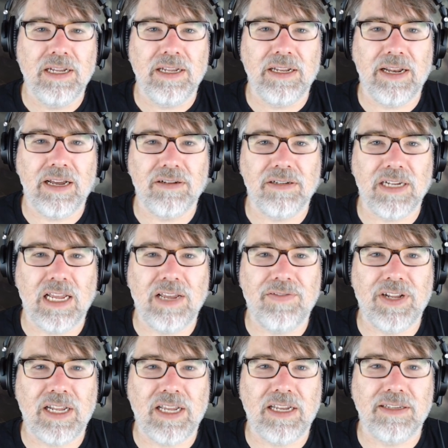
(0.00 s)
Now,
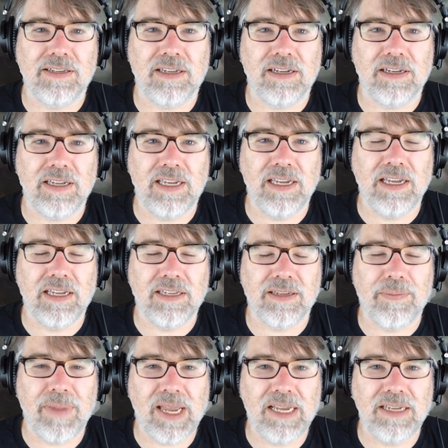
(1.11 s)
David is
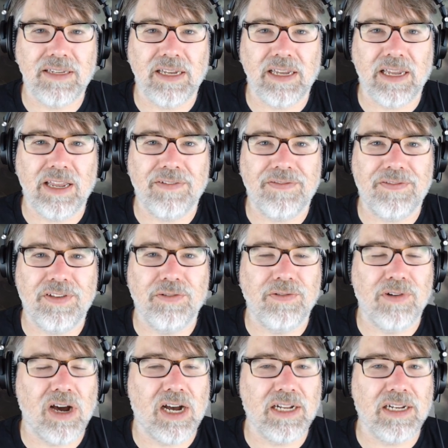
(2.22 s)
amazing if
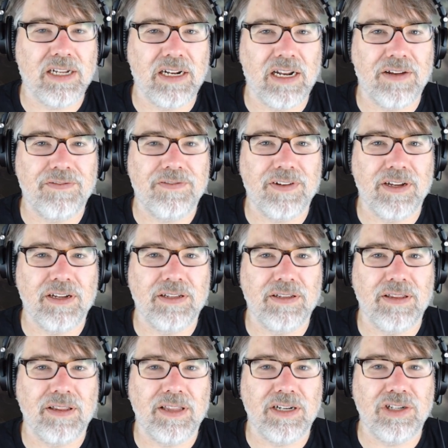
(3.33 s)
you've got enough.
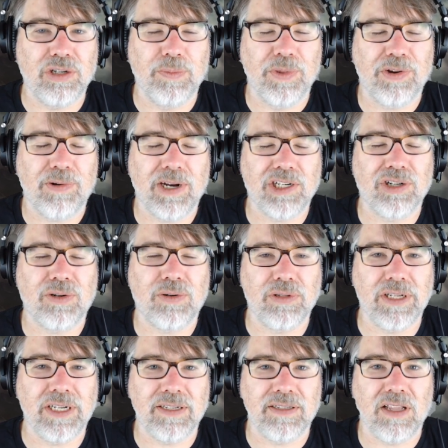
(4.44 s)
The Doom
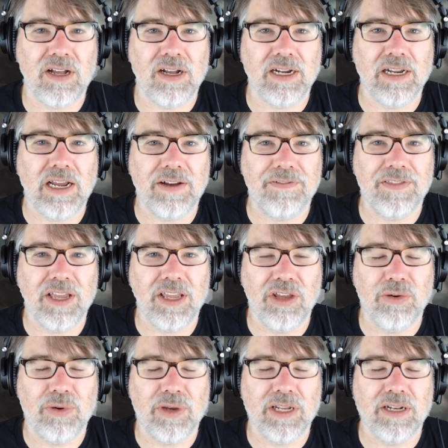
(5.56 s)
threshold is long enough that
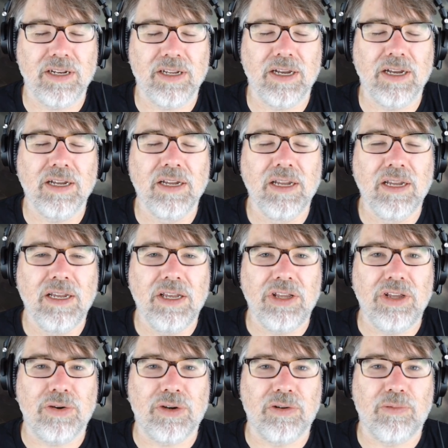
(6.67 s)
you can
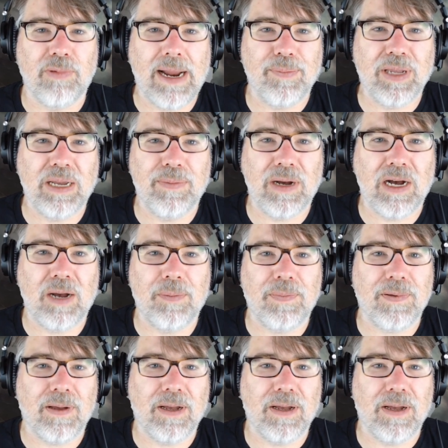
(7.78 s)
ramp him up.